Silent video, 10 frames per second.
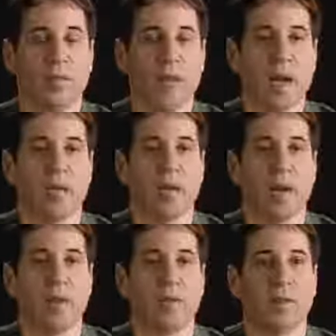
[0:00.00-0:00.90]

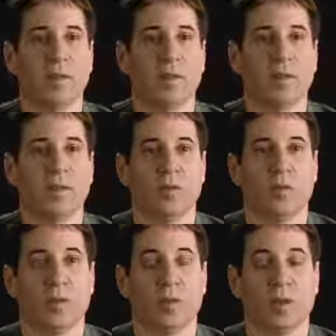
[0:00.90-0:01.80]
background and
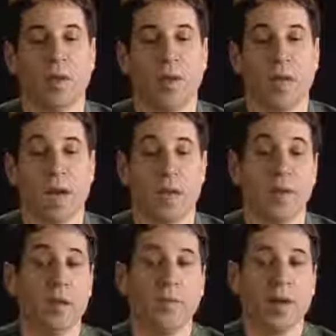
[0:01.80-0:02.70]
interest, and
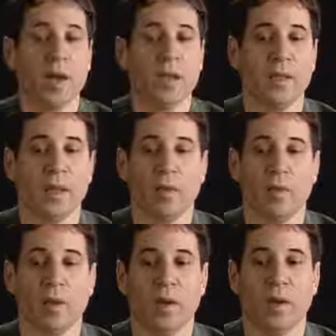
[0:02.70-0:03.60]
in combining
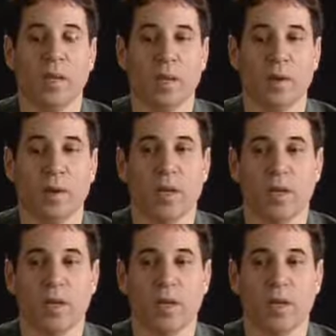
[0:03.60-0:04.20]
them in any way